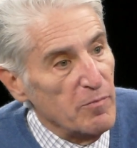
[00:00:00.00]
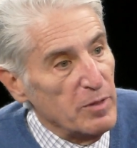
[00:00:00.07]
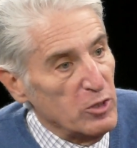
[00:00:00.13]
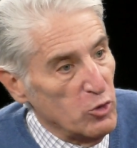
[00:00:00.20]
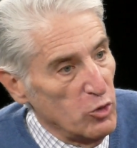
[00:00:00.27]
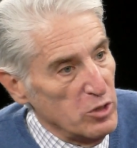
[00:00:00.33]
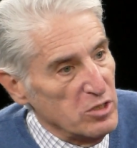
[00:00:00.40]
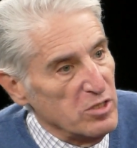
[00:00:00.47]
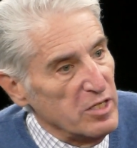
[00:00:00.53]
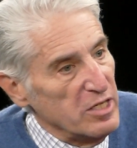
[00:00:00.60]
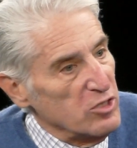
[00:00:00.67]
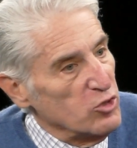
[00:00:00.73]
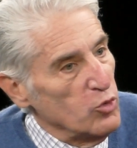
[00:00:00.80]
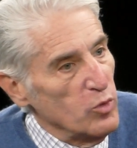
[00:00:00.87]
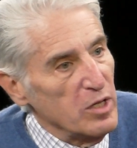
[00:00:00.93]
because they're
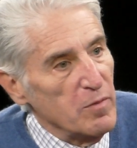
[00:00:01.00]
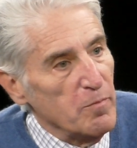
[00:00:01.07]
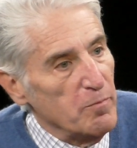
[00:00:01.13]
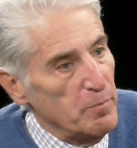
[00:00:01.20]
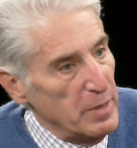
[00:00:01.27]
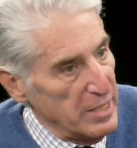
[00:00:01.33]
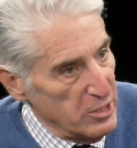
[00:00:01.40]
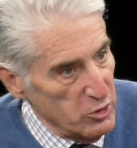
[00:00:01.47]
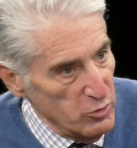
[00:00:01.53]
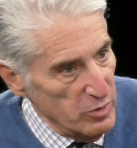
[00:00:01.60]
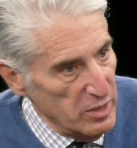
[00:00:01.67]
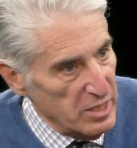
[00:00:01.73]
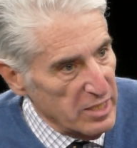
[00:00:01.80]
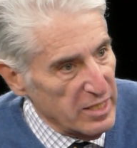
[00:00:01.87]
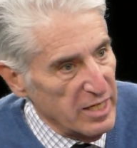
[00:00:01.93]
doing better.
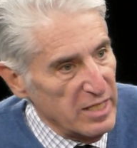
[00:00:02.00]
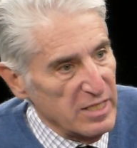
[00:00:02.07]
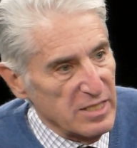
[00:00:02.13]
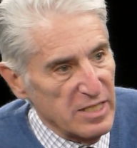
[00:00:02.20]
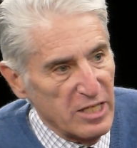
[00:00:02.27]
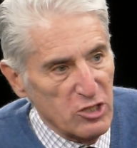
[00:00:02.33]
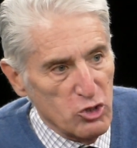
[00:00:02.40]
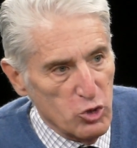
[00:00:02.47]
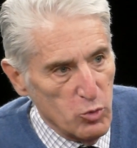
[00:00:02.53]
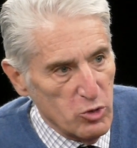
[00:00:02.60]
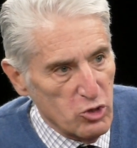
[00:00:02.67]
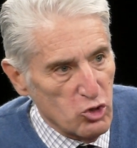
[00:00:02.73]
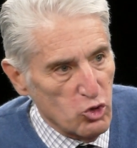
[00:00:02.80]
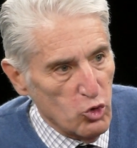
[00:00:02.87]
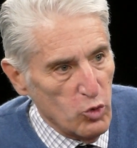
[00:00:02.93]
And again, it's not a
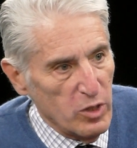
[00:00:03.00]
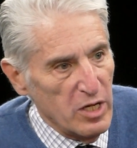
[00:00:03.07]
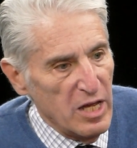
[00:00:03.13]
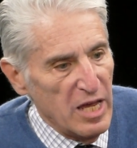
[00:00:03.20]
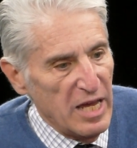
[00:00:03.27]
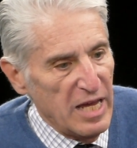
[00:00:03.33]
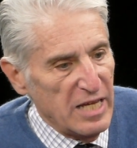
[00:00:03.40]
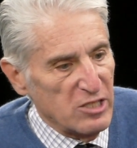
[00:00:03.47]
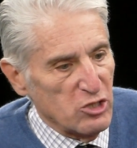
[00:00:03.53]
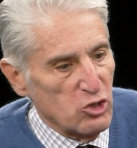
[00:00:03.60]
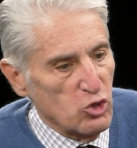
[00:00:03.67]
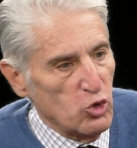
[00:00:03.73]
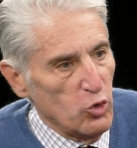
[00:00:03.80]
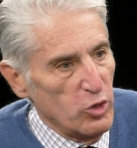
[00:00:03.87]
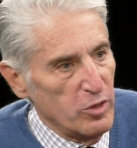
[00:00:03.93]
Jewish story. It's a
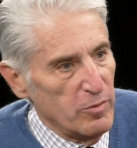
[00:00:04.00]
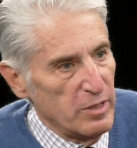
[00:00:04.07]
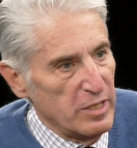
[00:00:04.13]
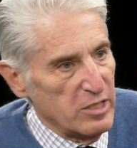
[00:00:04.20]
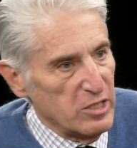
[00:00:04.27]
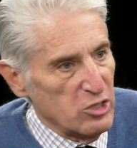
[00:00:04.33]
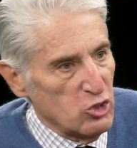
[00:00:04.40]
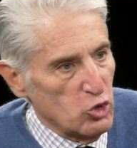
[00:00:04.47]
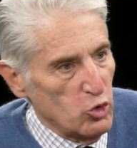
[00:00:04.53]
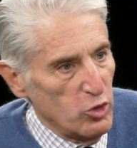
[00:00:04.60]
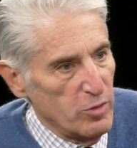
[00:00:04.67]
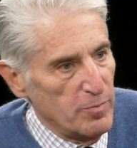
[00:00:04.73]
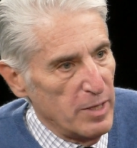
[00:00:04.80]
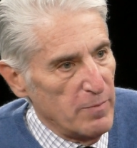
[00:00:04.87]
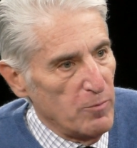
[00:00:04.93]
story. It's a
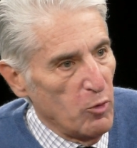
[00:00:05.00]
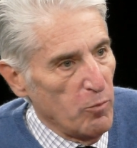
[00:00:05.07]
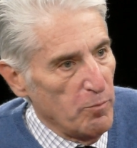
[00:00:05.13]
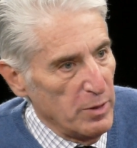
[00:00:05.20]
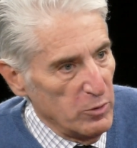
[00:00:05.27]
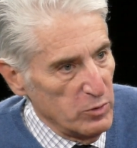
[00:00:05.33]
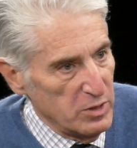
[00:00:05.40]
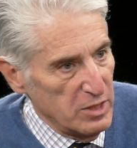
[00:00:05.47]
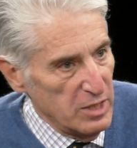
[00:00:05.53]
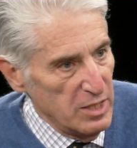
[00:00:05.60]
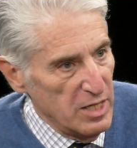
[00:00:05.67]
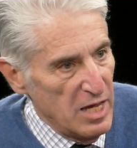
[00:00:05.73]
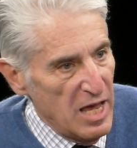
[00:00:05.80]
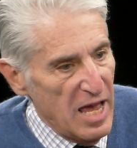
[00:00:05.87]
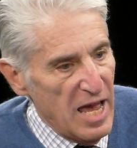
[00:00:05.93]
story about
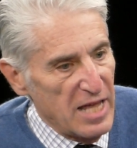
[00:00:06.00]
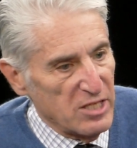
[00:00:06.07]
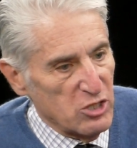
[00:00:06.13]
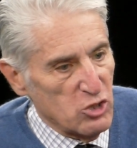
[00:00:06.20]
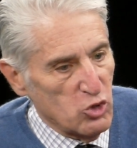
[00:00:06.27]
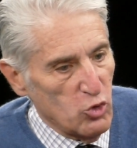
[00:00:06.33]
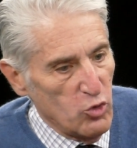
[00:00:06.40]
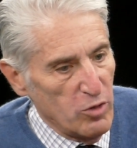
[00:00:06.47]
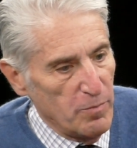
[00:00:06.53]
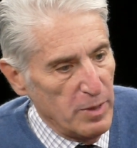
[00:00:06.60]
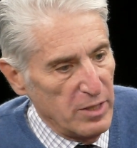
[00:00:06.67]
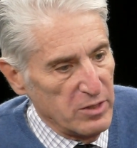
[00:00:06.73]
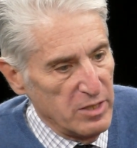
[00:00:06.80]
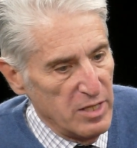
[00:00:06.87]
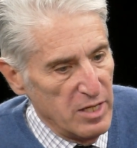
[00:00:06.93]
mobility, and it's a story
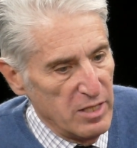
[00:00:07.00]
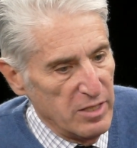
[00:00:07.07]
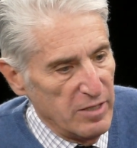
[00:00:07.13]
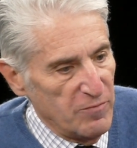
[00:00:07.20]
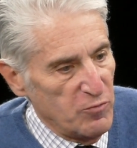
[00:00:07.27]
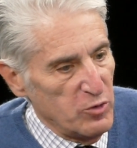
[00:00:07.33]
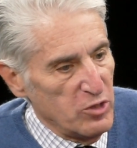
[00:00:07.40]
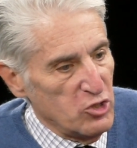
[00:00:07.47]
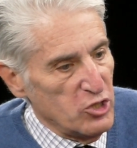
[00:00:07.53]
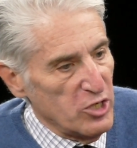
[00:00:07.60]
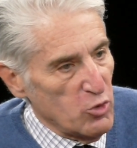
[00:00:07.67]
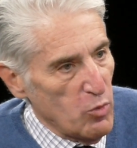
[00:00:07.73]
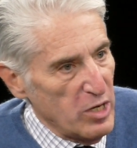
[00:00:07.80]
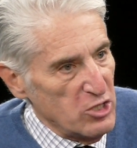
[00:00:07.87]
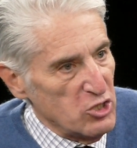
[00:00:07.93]
about different
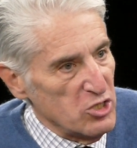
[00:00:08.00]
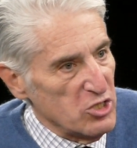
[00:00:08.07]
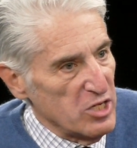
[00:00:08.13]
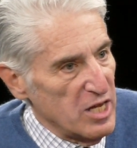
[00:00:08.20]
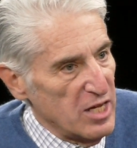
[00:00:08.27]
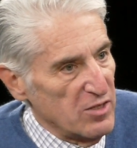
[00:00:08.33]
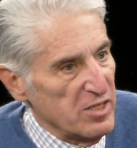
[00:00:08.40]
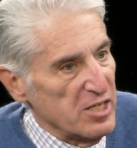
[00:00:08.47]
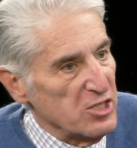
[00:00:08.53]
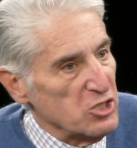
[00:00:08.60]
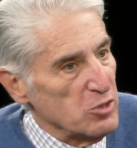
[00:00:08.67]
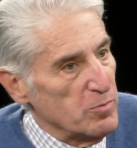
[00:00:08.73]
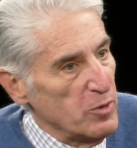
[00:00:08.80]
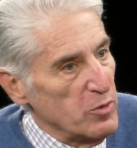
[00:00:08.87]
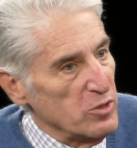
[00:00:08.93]
generations and how they
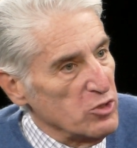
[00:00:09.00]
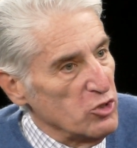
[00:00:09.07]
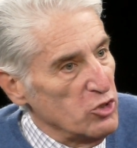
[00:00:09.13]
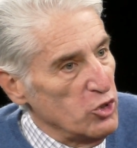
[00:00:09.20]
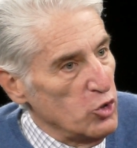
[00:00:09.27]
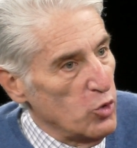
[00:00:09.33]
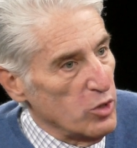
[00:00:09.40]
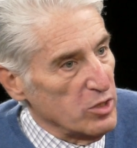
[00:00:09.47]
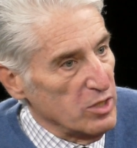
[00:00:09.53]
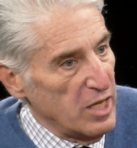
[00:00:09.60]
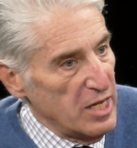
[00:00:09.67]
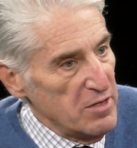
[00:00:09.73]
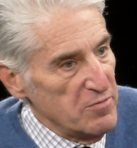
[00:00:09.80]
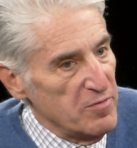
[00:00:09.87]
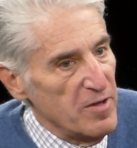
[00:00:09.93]
experience New York
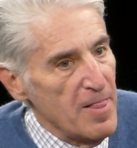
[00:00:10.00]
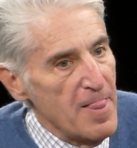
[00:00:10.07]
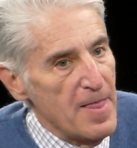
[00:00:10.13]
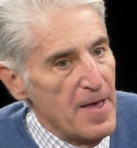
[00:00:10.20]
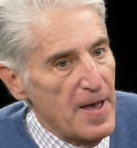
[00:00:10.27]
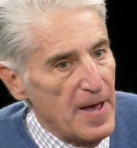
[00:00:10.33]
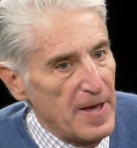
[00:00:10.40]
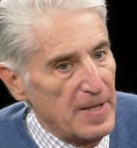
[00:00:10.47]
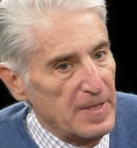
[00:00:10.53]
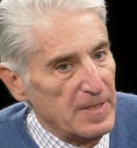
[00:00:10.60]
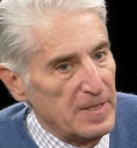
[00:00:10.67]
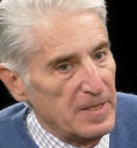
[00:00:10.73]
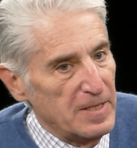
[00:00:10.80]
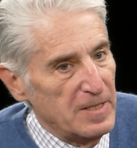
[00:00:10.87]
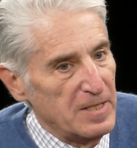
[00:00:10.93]
life.
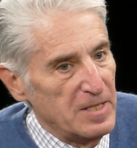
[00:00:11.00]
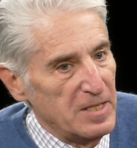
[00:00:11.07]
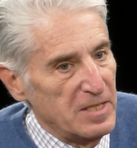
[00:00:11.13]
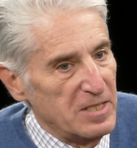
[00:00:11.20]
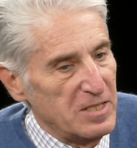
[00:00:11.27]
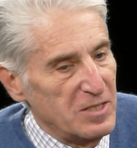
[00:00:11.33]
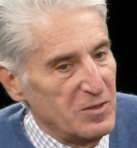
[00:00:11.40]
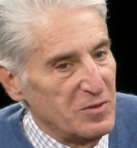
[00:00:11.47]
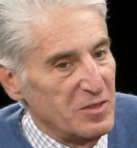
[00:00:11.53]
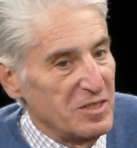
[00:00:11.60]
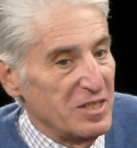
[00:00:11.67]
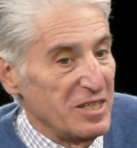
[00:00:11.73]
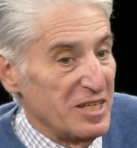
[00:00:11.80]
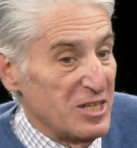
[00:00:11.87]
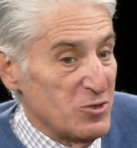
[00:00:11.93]
And uh, you know,
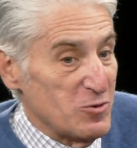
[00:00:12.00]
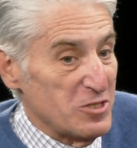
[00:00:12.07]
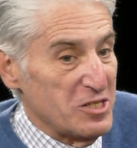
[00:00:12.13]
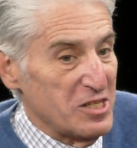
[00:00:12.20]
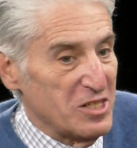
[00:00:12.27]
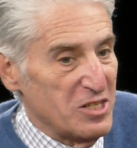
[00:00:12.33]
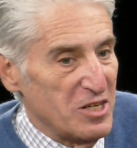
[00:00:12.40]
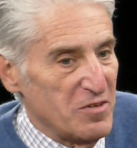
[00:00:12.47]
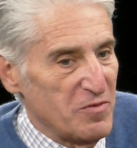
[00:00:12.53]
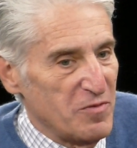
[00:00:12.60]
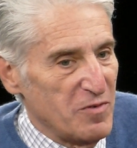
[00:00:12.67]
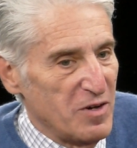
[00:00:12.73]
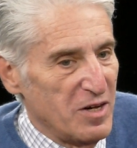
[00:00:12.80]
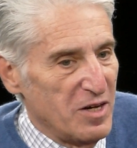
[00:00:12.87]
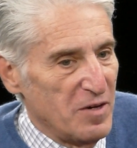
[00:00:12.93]
interesting enough,
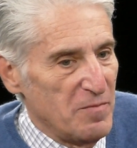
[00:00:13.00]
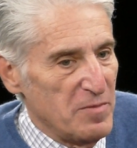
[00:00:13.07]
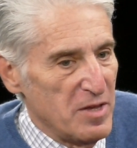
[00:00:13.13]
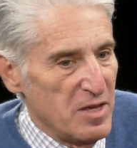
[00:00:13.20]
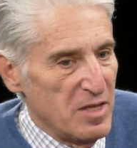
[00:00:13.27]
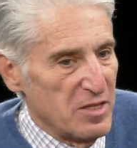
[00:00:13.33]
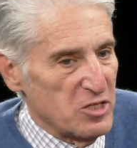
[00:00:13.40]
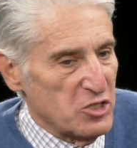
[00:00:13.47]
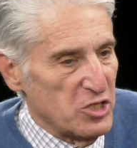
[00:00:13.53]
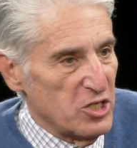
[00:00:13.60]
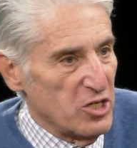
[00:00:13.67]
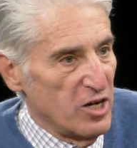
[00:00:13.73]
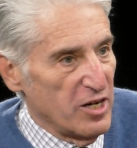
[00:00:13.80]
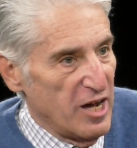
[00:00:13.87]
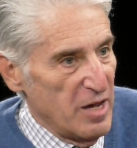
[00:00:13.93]
uh, the
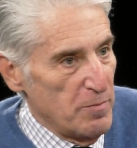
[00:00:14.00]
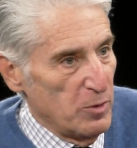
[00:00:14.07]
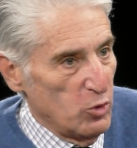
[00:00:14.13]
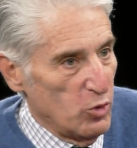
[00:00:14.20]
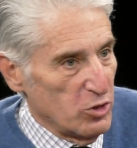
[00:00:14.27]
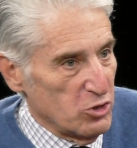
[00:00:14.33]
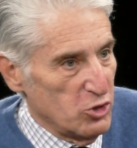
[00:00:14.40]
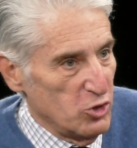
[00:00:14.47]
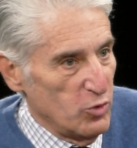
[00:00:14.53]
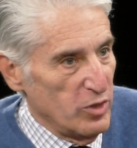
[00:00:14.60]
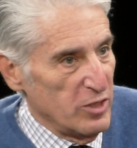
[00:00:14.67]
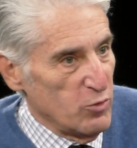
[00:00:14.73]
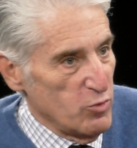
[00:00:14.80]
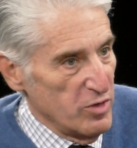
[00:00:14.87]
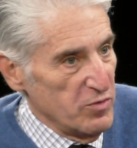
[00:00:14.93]
synagogue I belong to
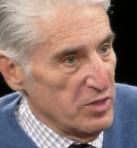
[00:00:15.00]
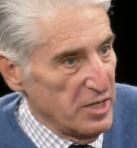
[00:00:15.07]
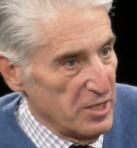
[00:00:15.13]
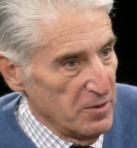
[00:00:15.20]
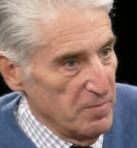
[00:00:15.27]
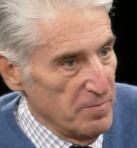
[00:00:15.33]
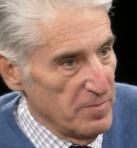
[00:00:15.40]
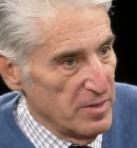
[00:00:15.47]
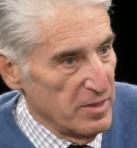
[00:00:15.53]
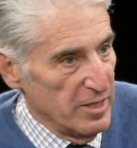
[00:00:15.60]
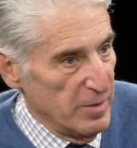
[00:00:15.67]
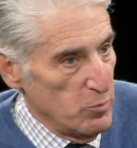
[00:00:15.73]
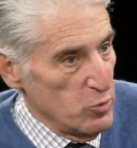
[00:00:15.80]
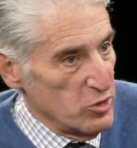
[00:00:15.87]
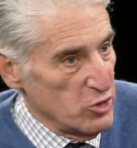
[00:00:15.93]
in Riverdale,
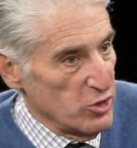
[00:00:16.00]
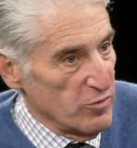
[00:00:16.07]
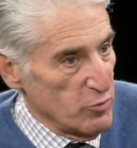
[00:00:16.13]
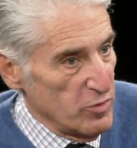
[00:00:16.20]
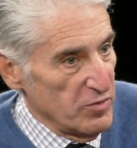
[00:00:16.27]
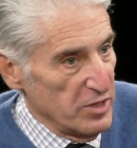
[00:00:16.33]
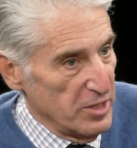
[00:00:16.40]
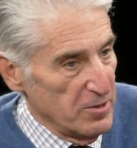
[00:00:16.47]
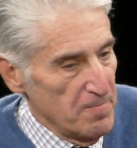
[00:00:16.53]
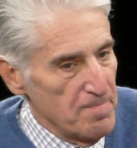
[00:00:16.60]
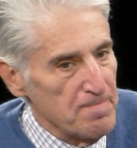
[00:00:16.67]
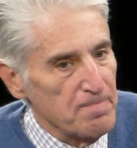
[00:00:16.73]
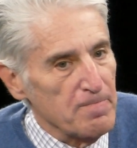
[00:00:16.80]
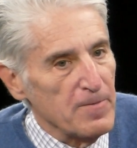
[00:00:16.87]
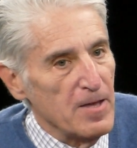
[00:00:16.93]
Hebrew Institute of Riverdale,
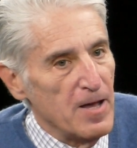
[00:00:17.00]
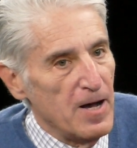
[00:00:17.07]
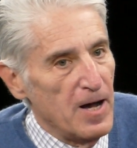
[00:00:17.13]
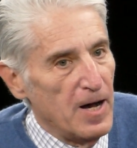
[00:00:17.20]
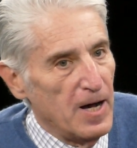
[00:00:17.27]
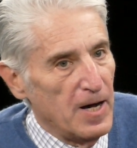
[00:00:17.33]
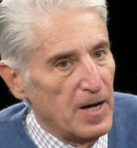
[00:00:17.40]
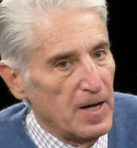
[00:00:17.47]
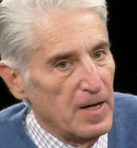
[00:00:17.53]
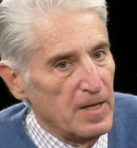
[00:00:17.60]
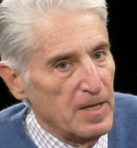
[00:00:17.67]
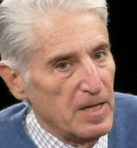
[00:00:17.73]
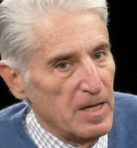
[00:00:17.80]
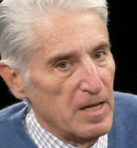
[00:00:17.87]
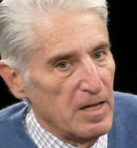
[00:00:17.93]
uh,
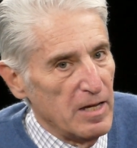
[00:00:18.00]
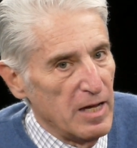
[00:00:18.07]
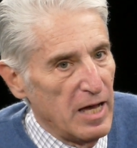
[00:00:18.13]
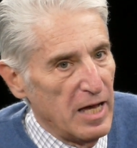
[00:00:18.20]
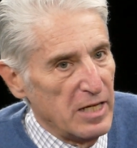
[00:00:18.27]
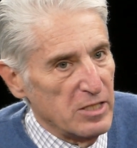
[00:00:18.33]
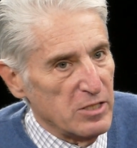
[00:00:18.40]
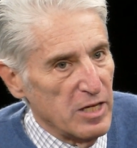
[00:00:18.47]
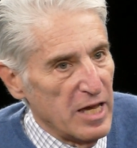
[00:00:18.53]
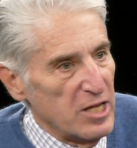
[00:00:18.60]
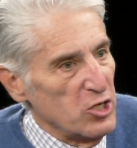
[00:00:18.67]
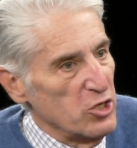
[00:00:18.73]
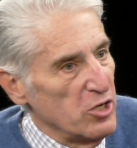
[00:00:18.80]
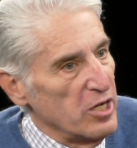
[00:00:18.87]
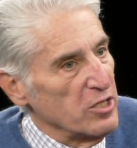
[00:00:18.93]
has
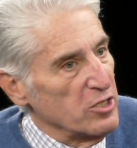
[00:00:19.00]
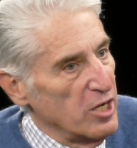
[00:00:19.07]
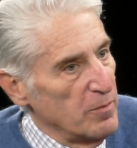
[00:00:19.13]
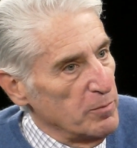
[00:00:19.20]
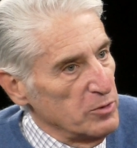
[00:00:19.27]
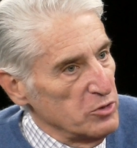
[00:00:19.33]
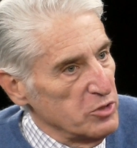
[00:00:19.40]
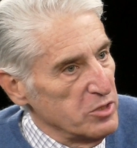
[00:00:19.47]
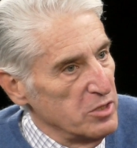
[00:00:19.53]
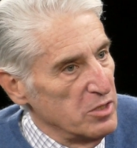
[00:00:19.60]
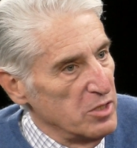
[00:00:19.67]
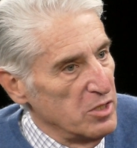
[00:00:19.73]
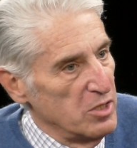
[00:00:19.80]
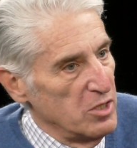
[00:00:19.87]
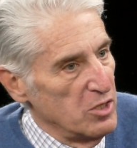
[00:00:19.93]
eight or nine couples
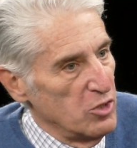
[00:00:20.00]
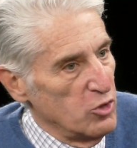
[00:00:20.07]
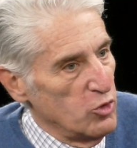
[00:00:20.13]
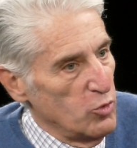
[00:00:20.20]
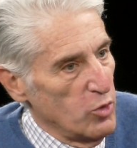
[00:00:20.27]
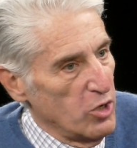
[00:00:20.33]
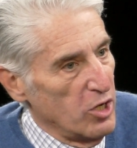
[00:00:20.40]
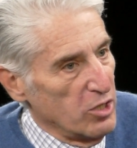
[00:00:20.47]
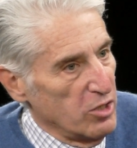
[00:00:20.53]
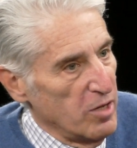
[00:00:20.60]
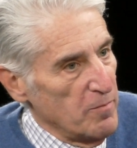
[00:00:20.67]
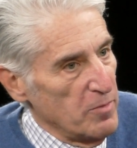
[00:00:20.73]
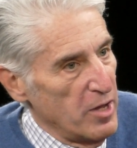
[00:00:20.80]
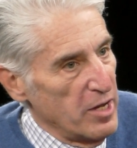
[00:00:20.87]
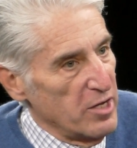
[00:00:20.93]
who were
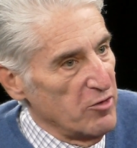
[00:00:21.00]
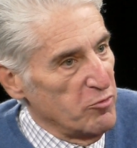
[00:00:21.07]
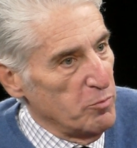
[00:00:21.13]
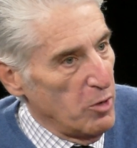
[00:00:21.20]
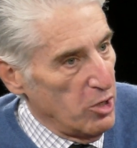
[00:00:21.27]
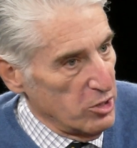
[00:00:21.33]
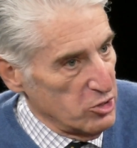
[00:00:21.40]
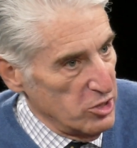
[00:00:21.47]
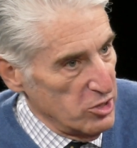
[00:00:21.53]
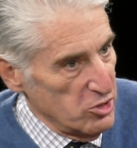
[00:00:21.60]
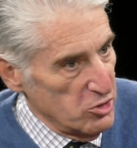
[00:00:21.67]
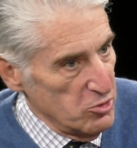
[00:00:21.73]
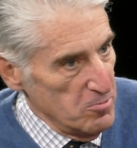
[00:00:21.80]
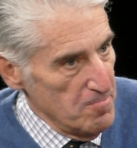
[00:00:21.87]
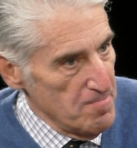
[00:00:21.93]
alumni of
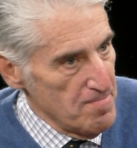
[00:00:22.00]
Parkchester,